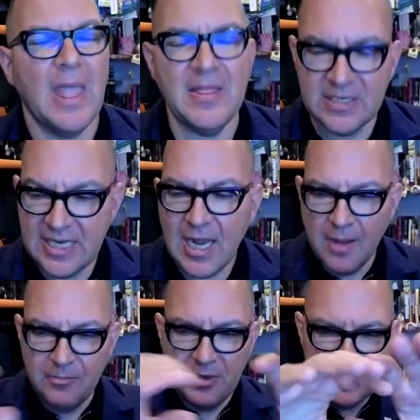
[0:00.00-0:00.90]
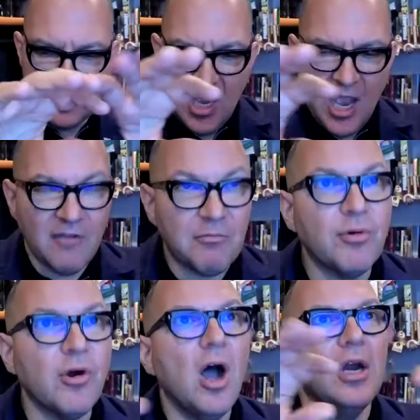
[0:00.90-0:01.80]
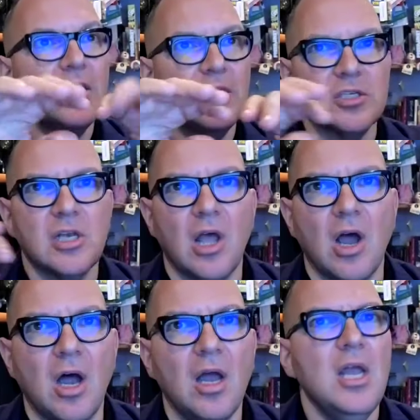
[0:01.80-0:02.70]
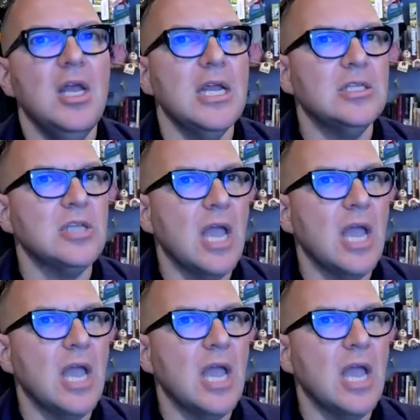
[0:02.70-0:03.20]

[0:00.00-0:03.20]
And the tech companies have broadened this law in,